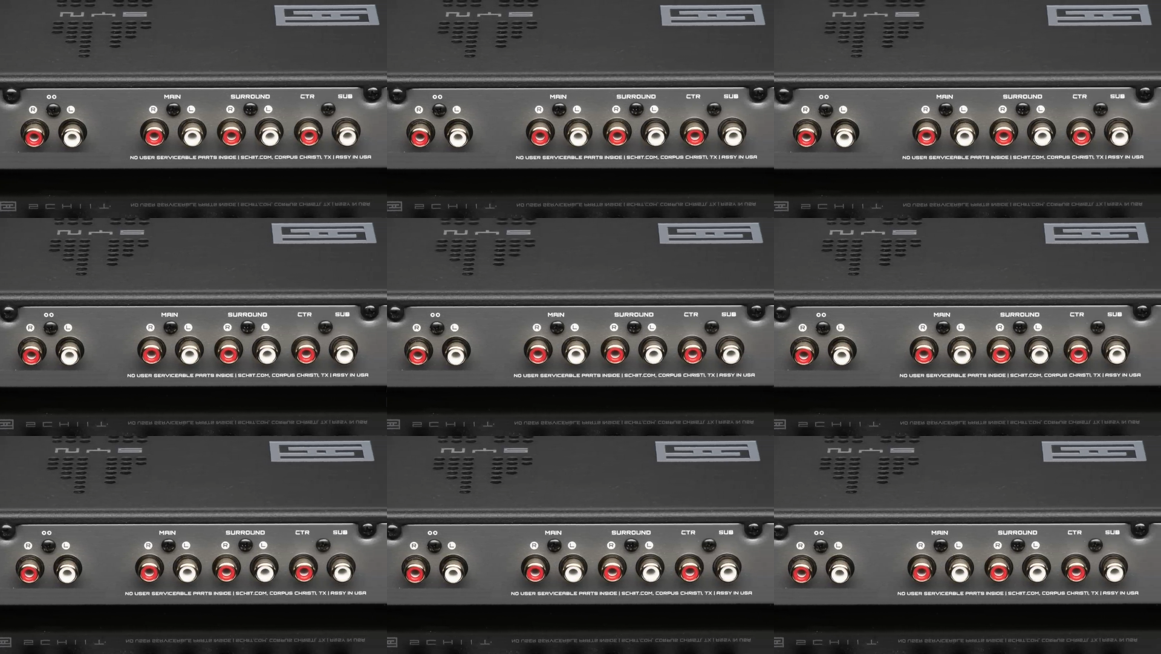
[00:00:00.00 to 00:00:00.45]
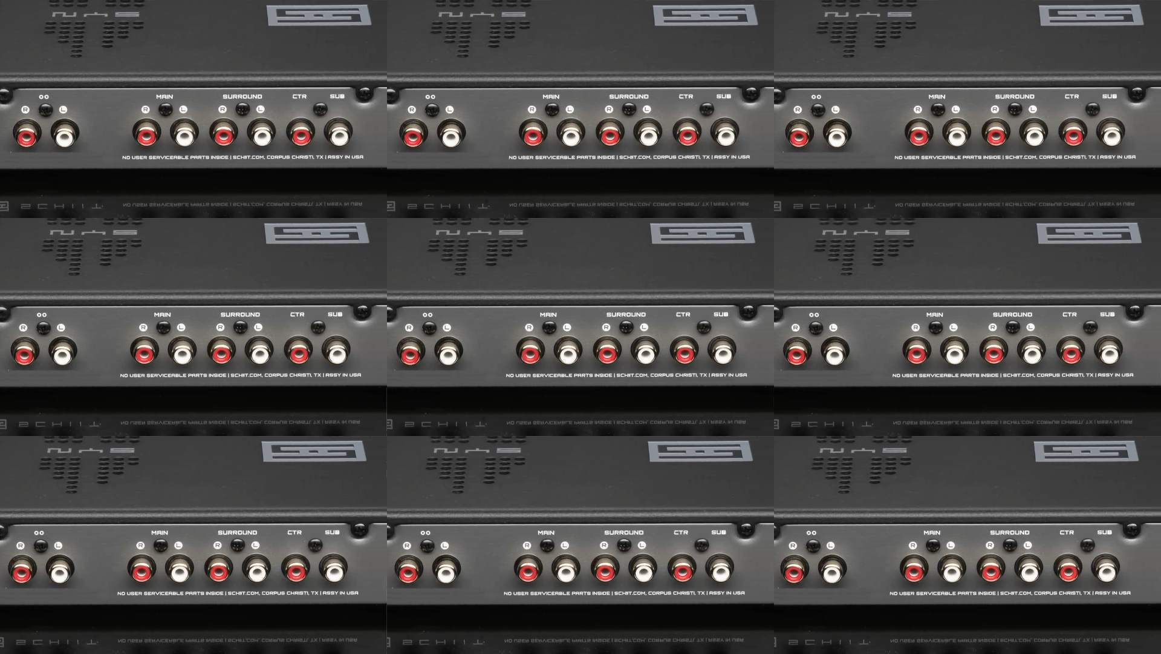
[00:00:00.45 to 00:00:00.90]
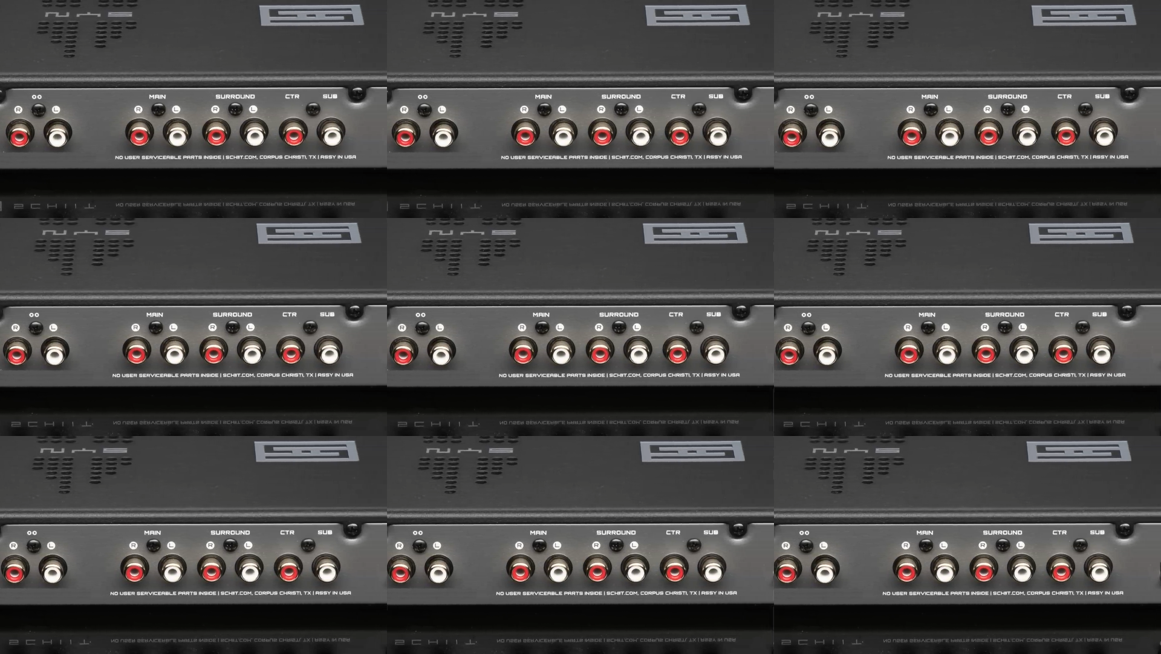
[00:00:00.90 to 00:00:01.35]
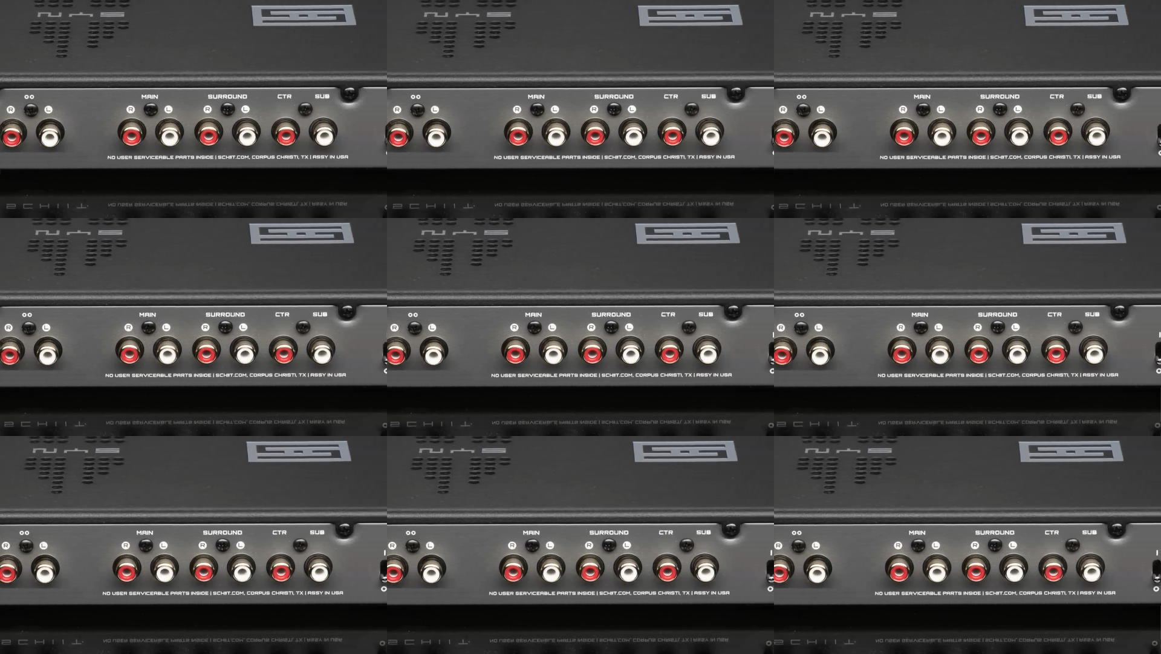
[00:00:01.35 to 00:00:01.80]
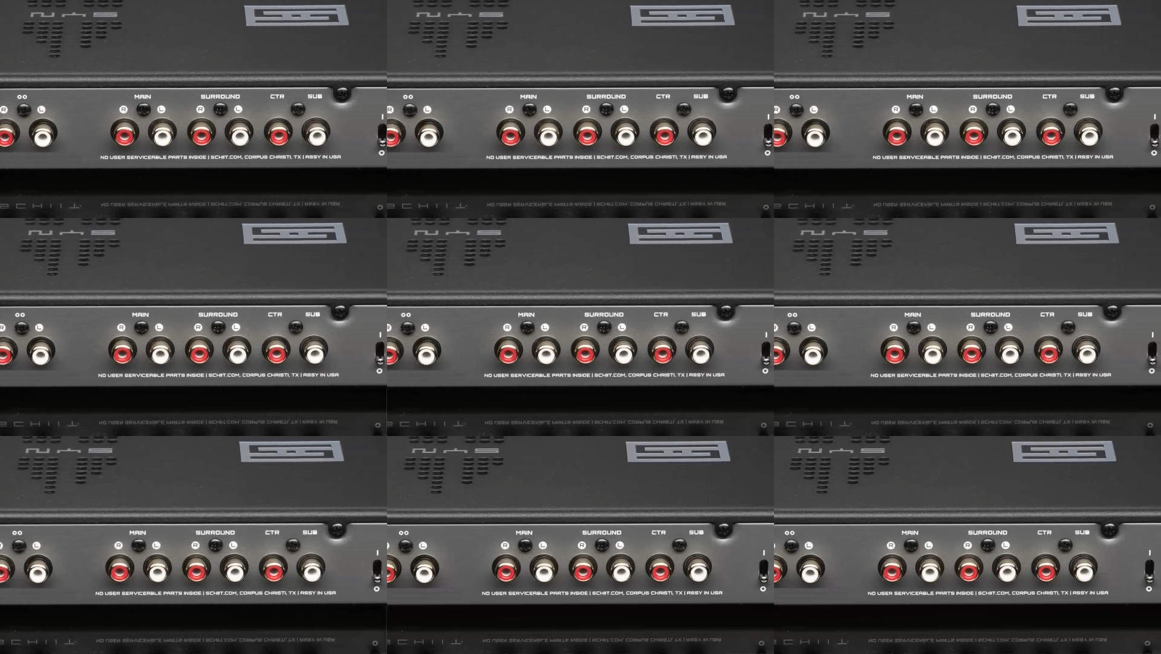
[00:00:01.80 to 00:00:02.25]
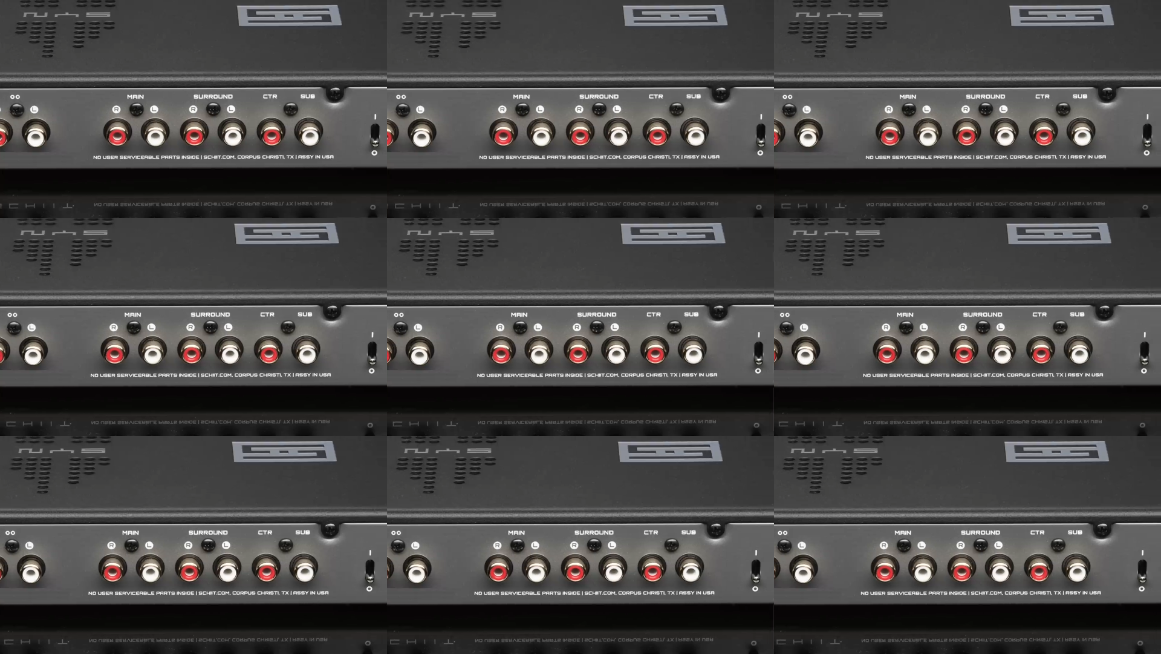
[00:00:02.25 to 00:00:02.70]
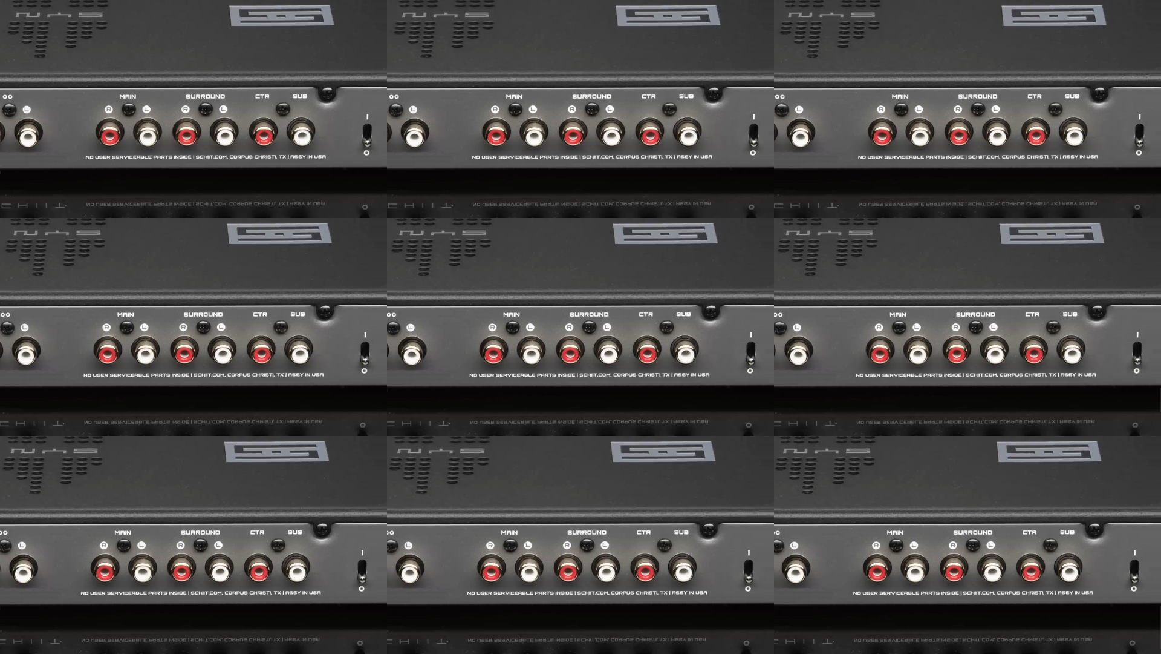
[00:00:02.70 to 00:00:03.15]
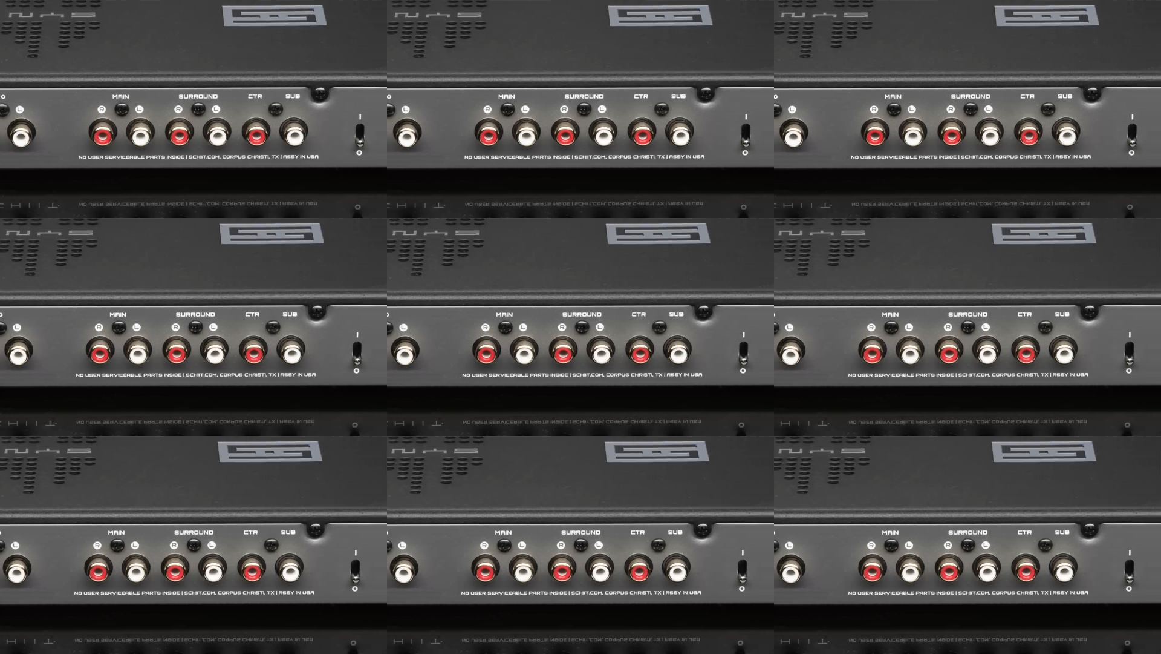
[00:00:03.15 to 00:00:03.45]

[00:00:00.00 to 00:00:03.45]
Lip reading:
(no speaker visible)